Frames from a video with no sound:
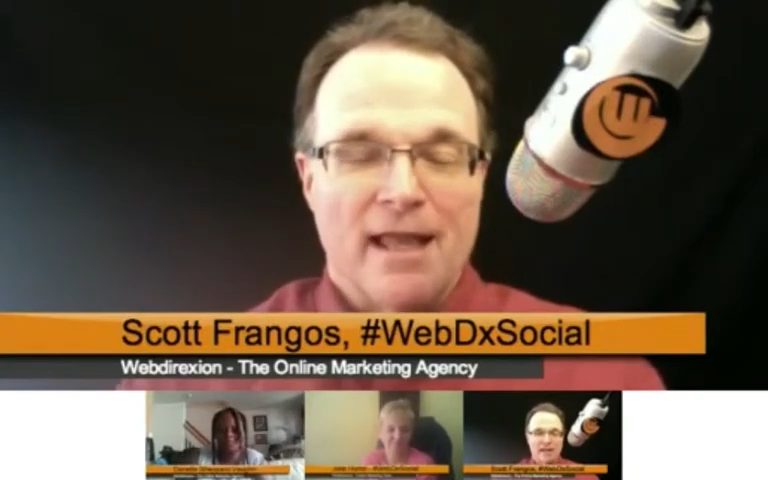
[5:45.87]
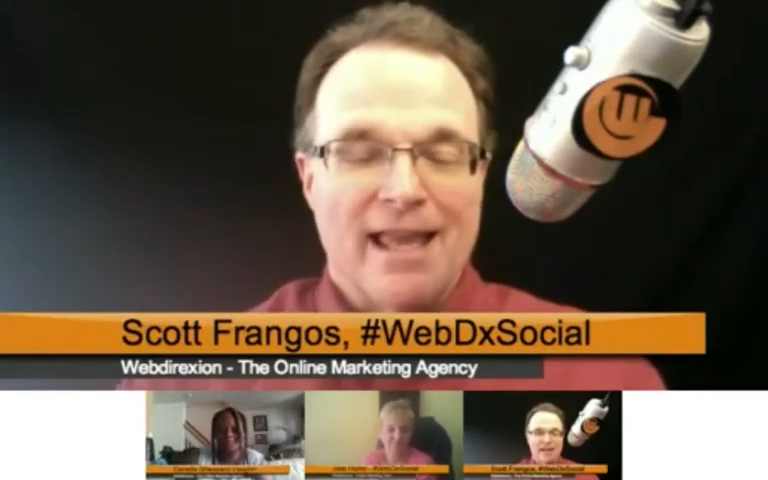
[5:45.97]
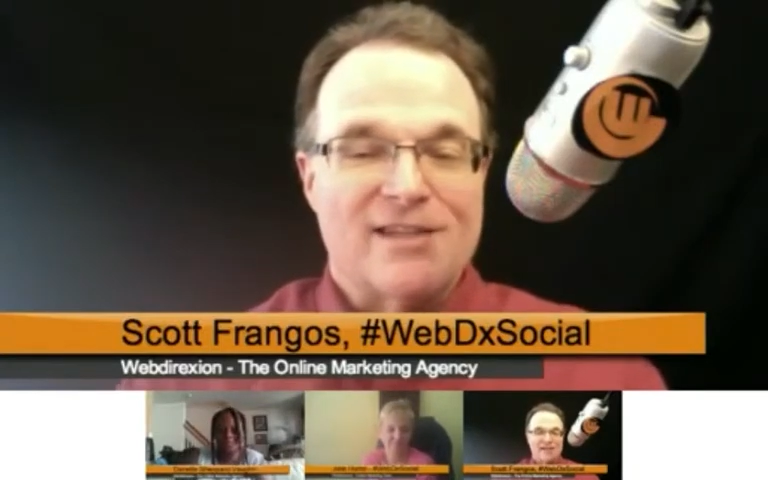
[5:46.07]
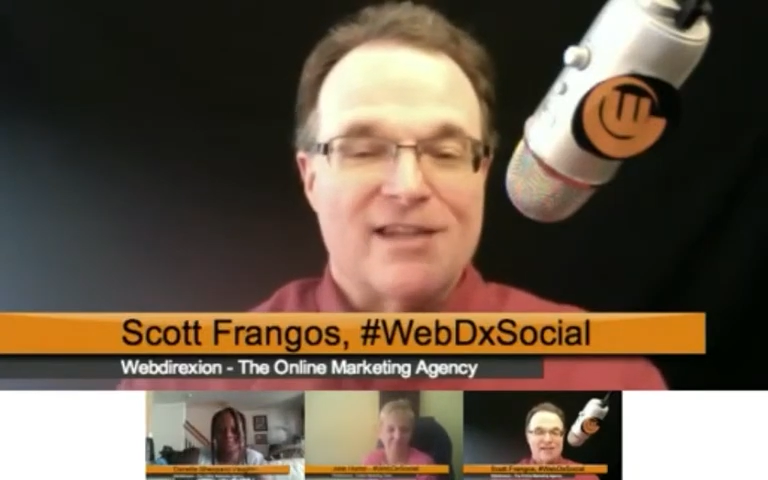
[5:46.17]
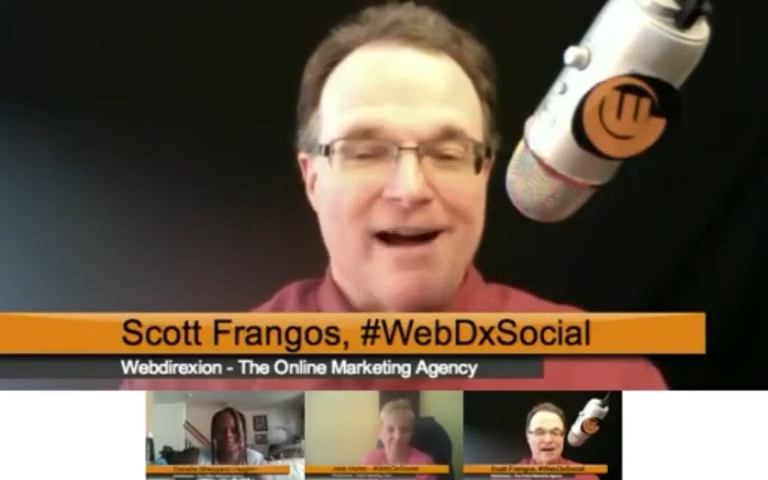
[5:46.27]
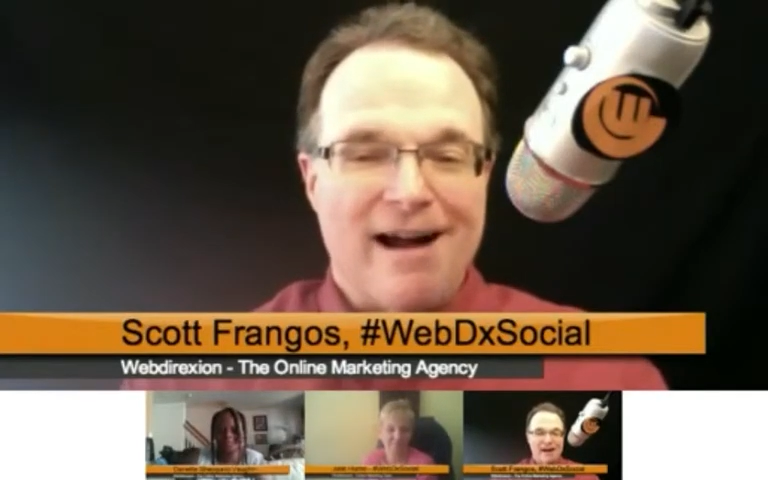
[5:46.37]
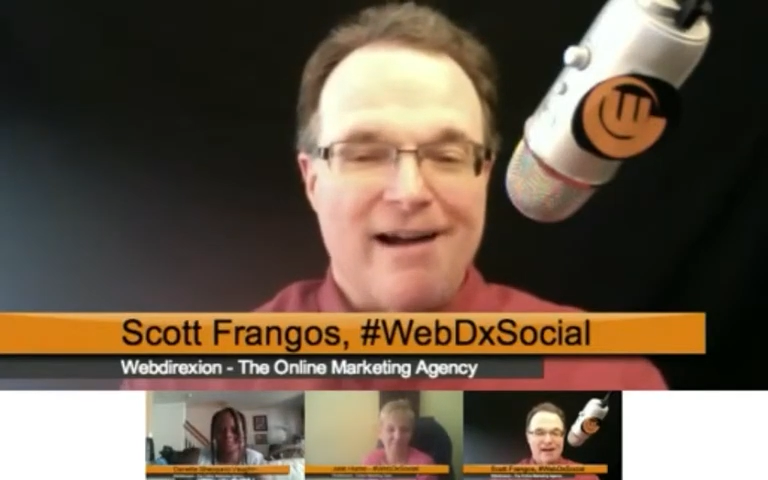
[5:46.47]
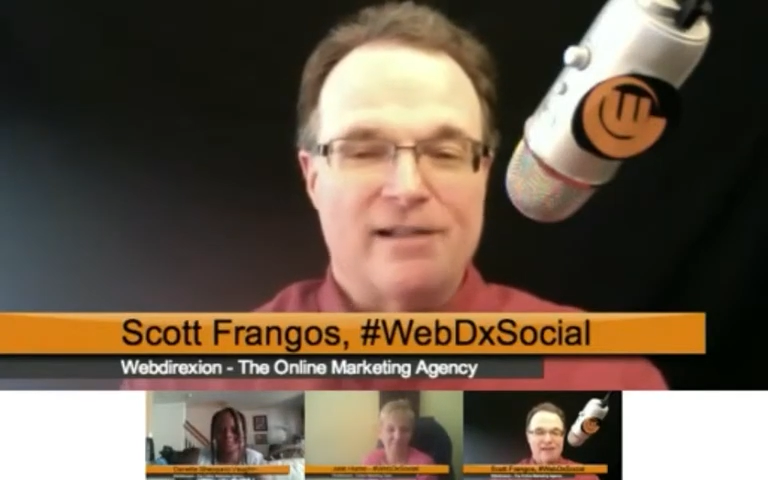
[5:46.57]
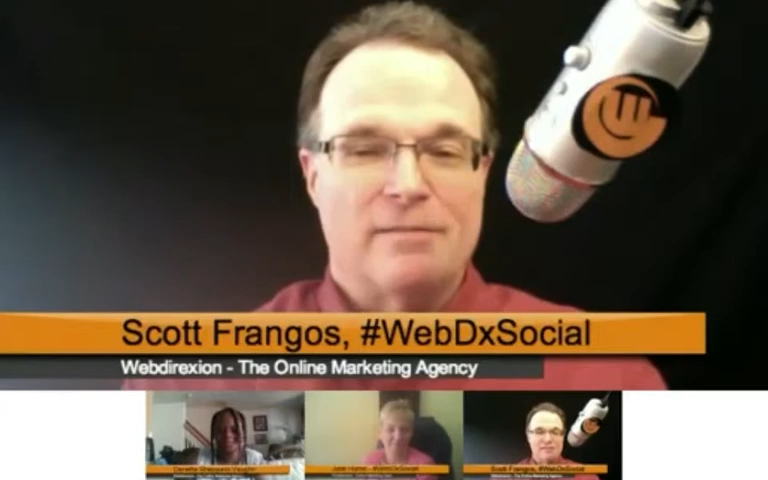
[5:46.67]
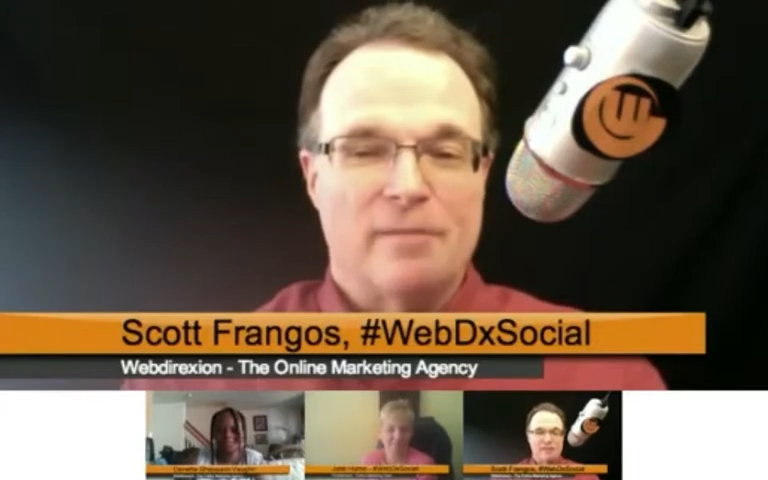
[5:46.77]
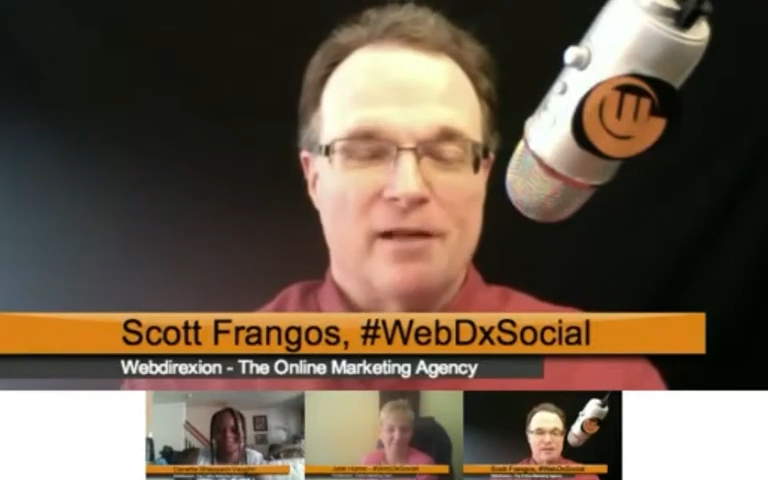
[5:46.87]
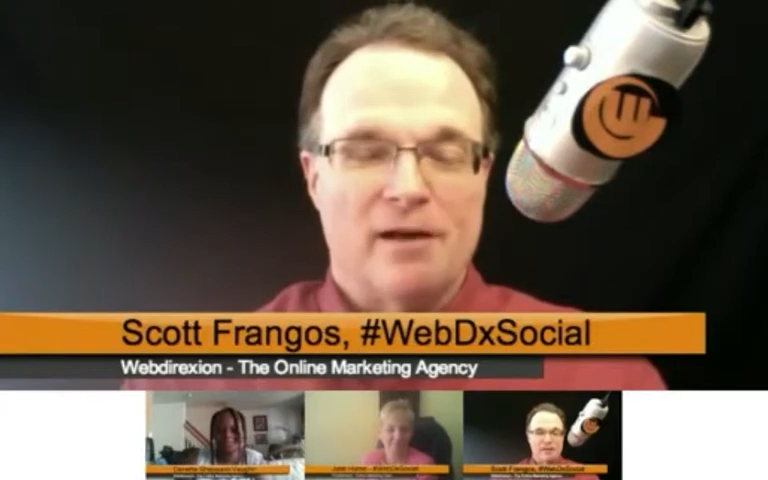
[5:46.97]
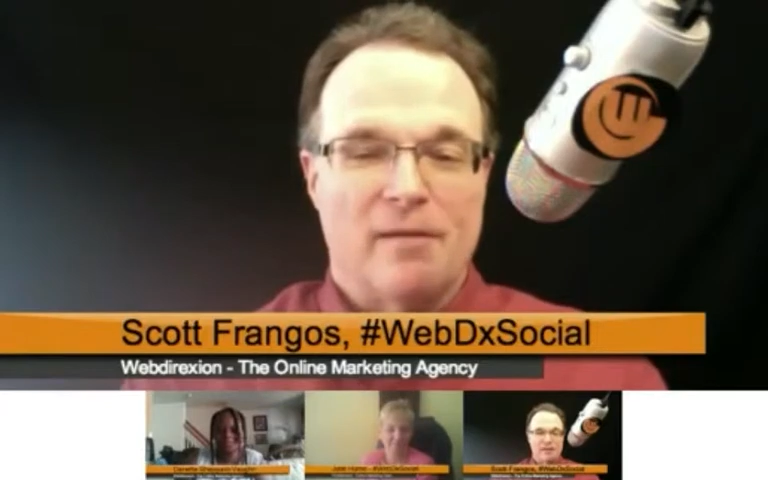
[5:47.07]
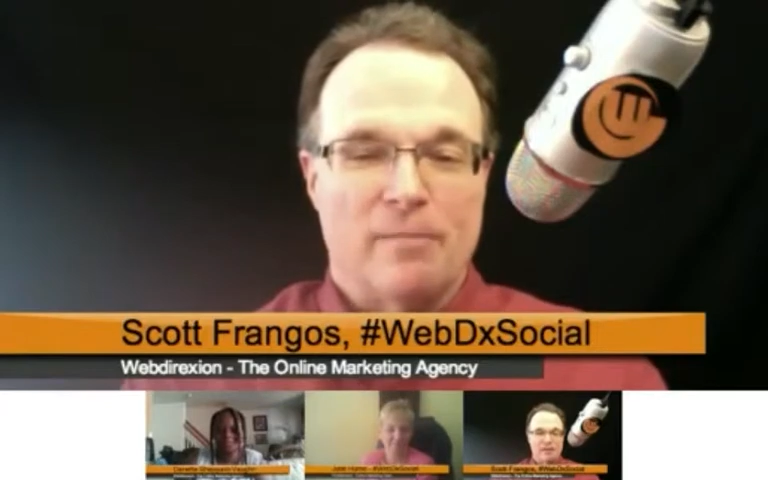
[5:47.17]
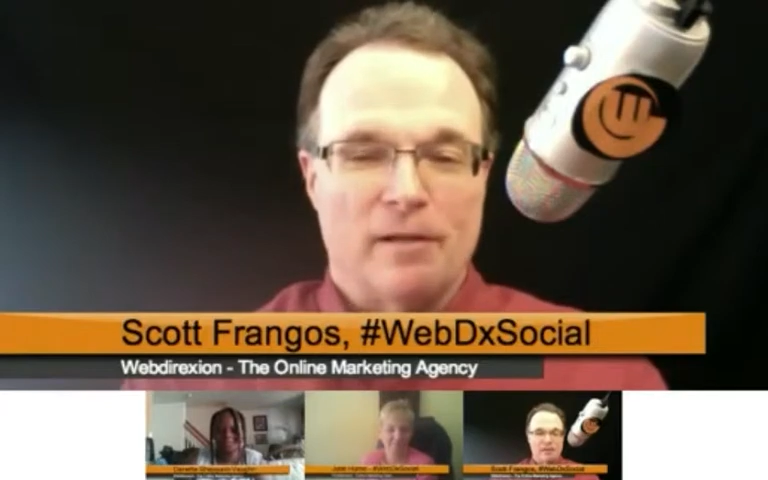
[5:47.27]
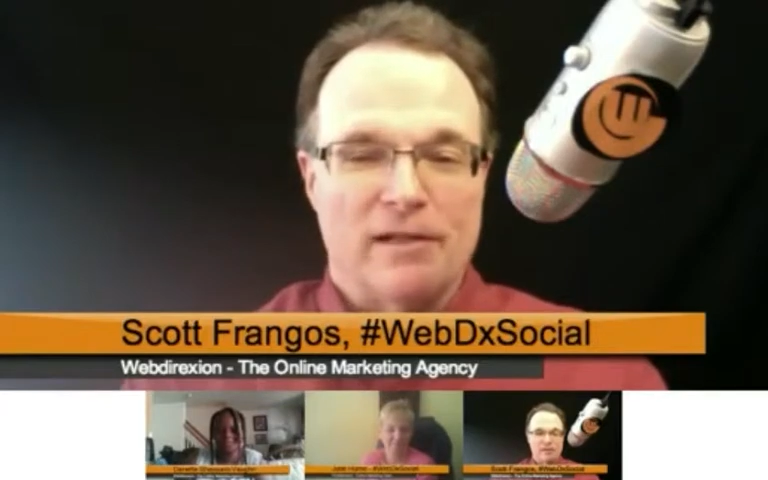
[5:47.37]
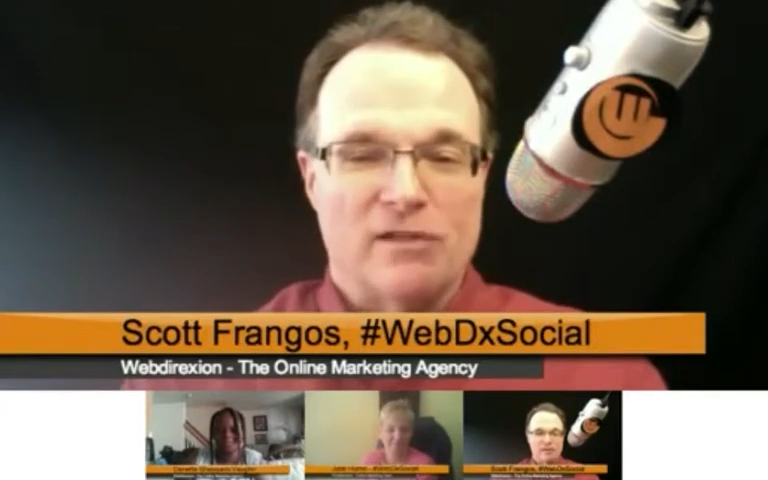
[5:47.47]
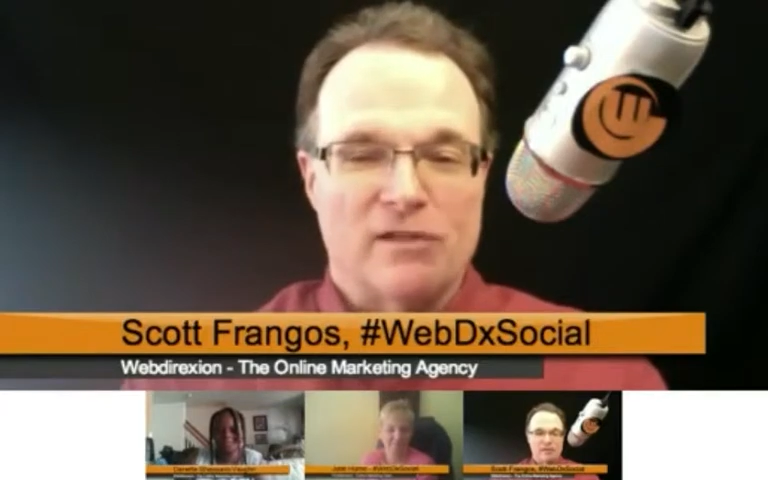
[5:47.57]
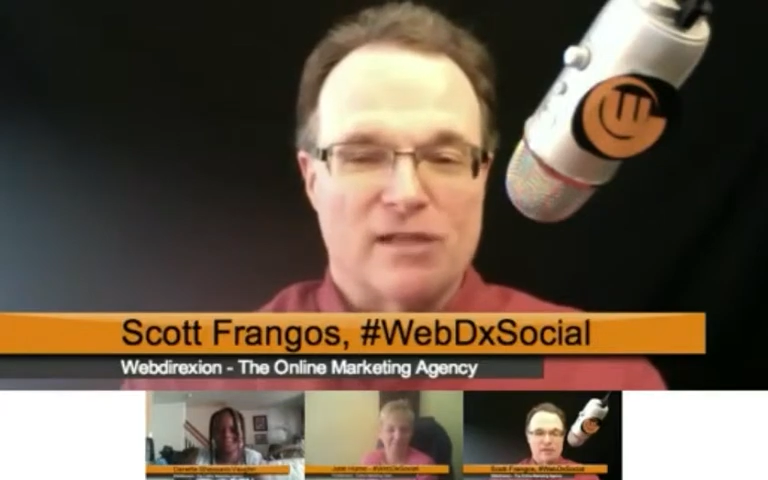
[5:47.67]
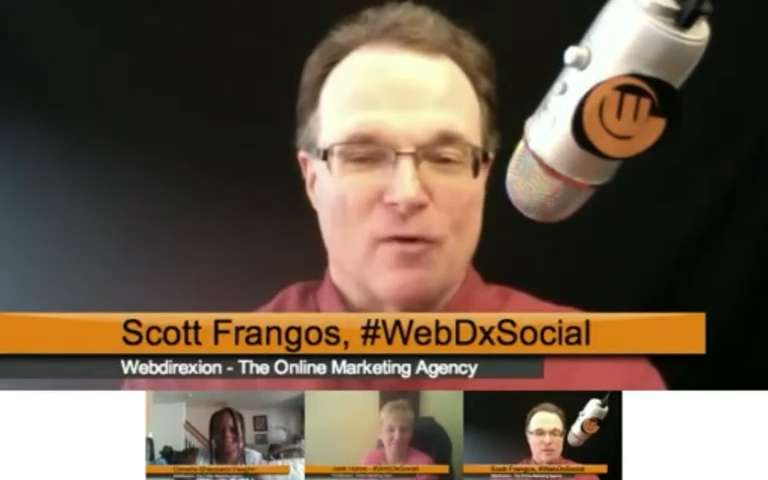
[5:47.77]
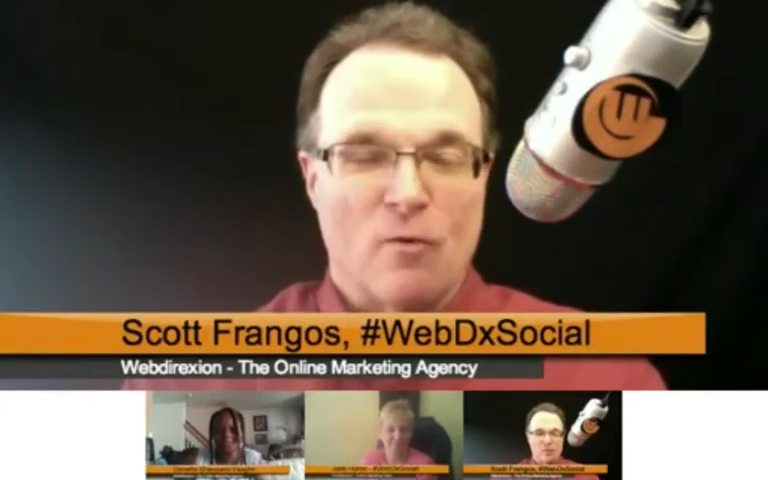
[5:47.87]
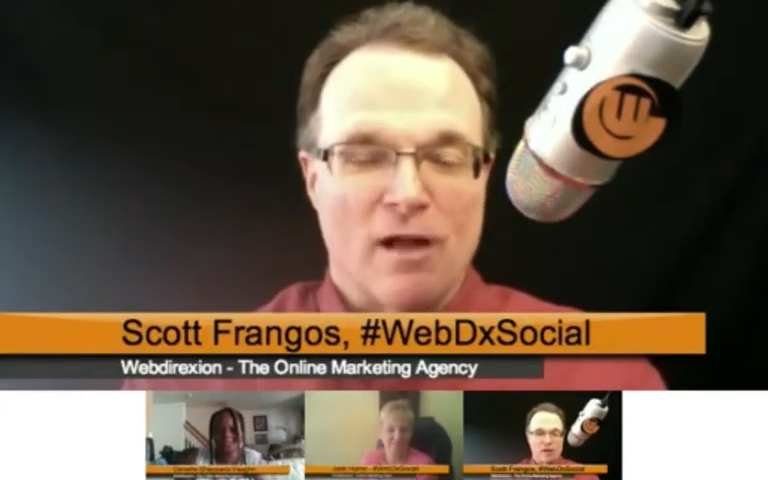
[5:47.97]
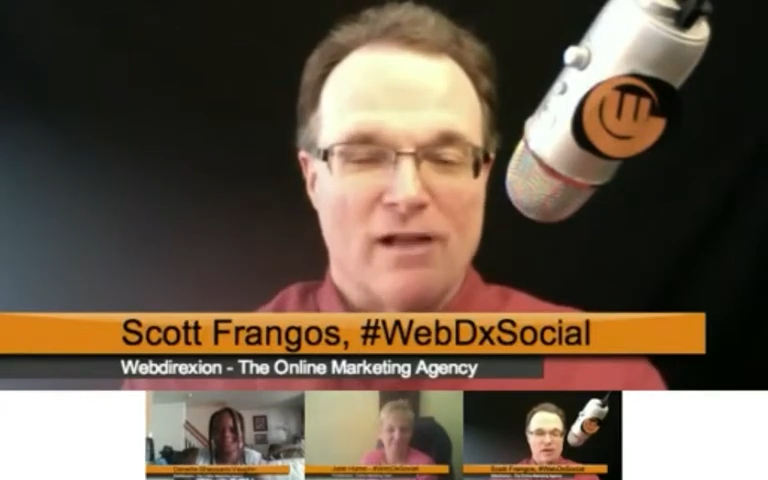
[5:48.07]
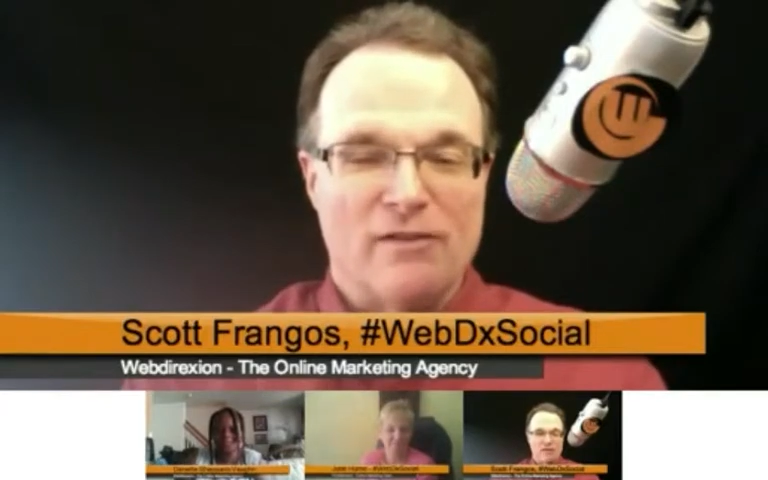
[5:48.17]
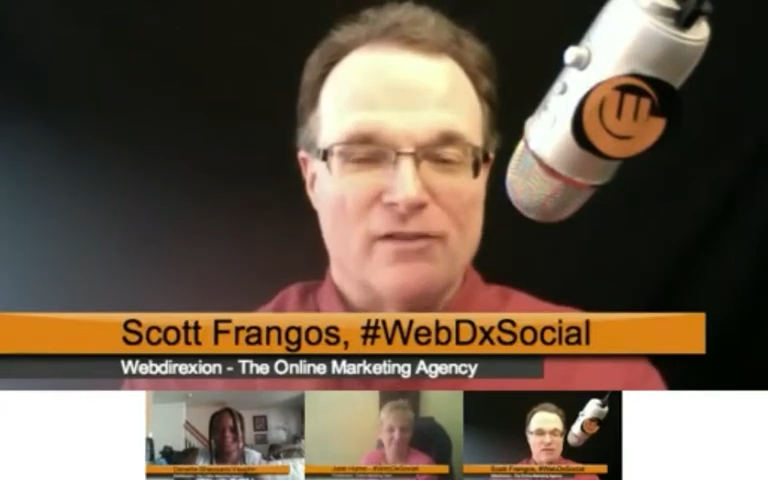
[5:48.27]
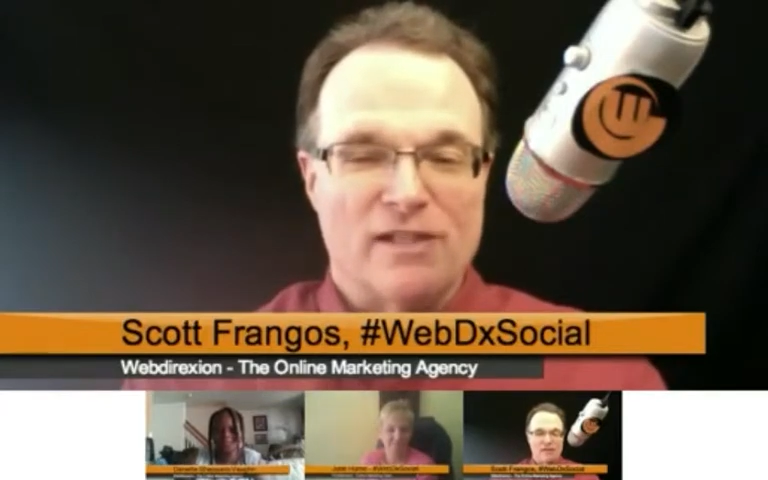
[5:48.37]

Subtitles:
It's hard to be all places at once,